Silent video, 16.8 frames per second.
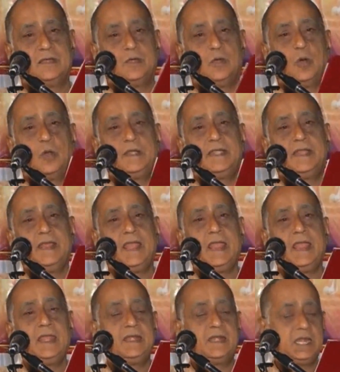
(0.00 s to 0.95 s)
Don't
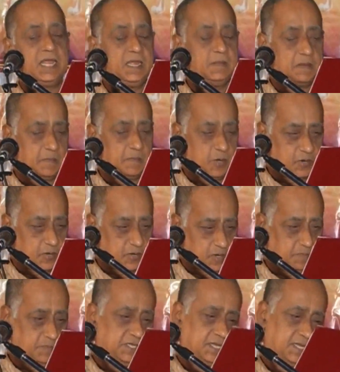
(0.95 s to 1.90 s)
daydream about
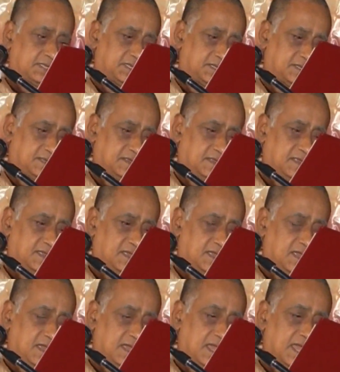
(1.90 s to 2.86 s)
objects.
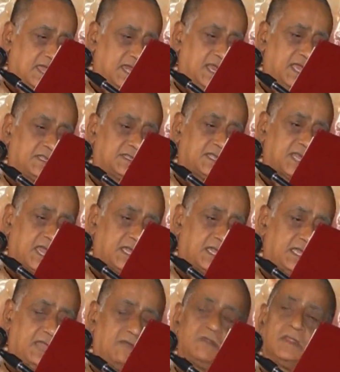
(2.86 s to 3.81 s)
And
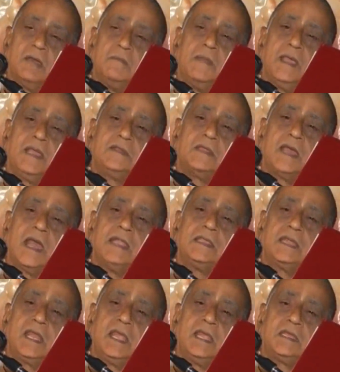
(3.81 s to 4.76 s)
give them
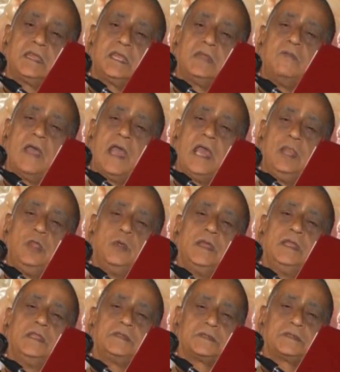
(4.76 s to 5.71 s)
exaggerated value
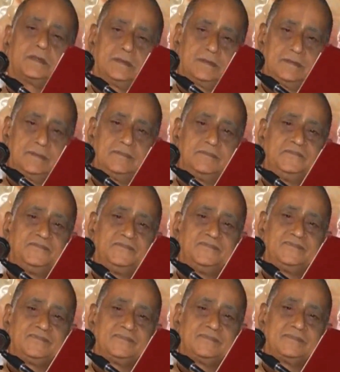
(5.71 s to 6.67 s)
addition.
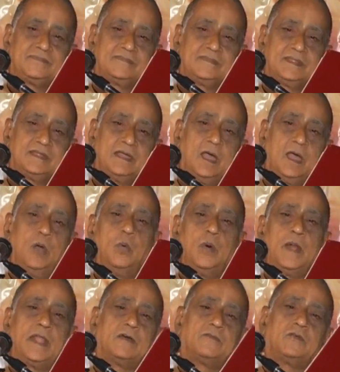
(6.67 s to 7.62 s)
How
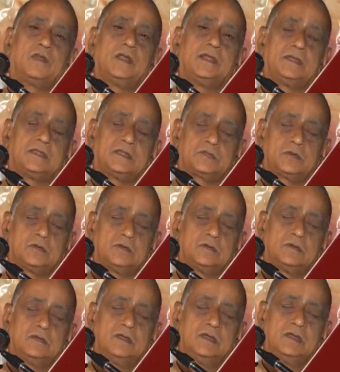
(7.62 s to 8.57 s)
wonderful it is,
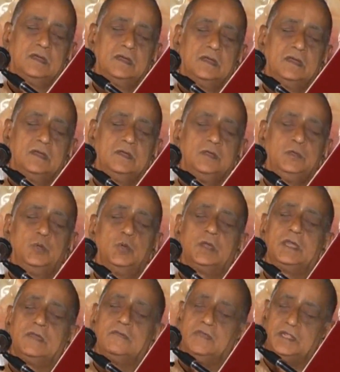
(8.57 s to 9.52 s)
no? You
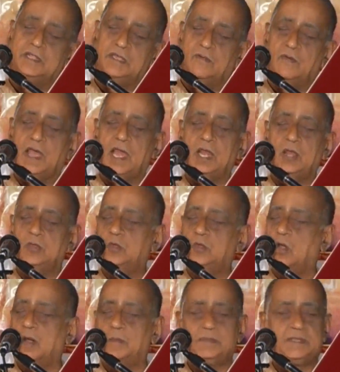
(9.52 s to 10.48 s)
give it the value,
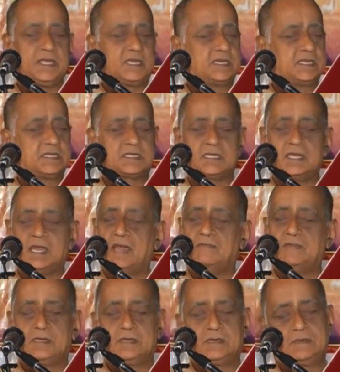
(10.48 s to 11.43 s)
the object doesn't
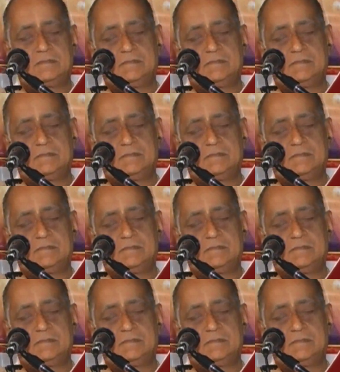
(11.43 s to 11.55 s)
have it.